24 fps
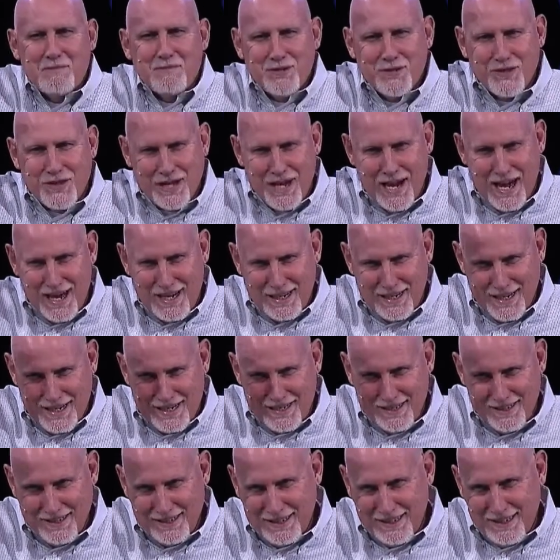member of the
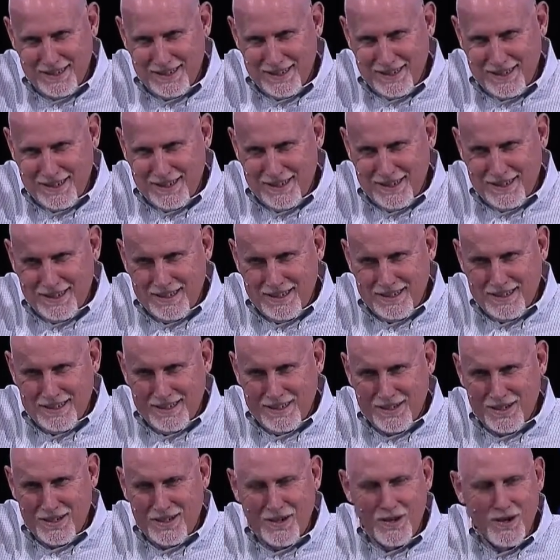Godhead.
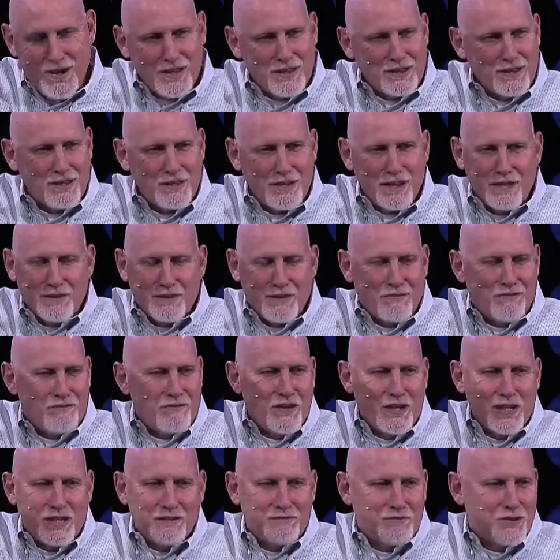You know, at the
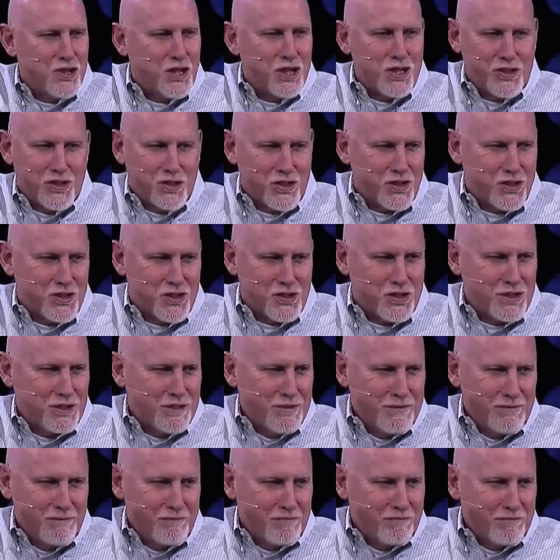feet of
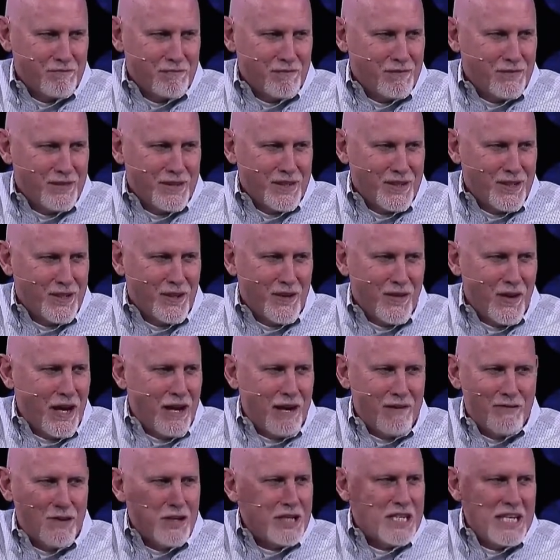Jesus, you know,
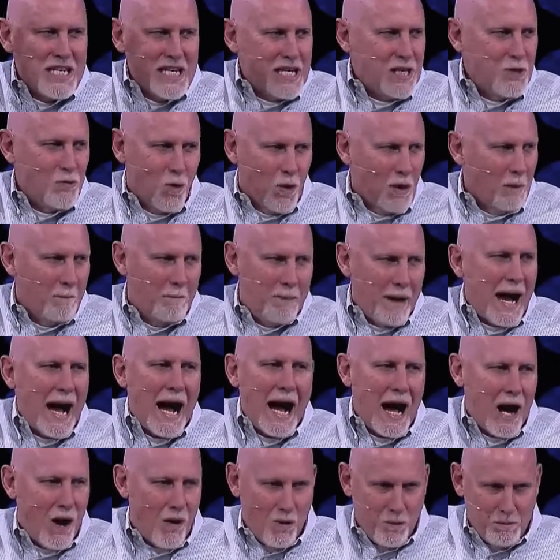every knee will
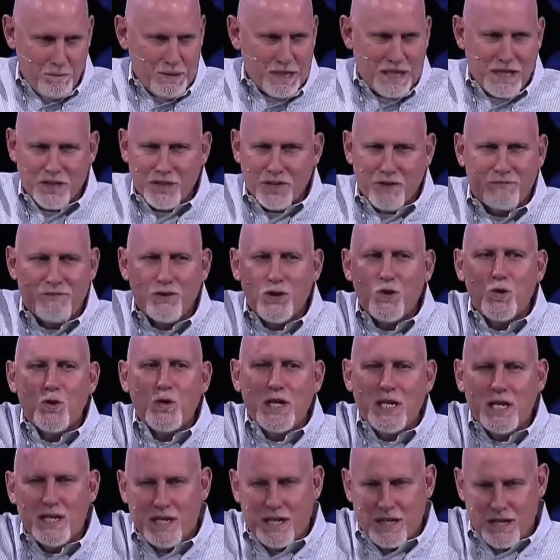bow because of who
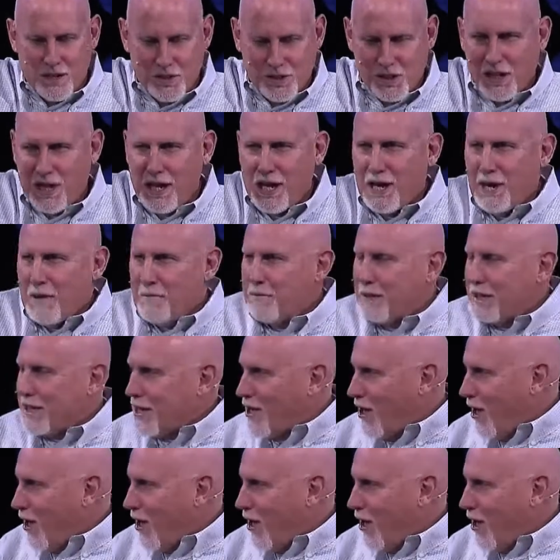He is. But